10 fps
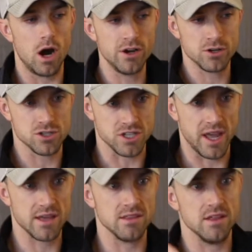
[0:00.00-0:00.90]

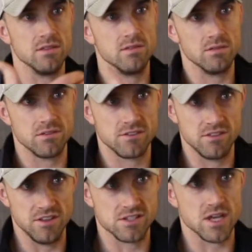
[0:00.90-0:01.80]
understand that
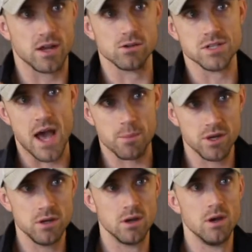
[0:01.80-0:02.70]
these cycles happen,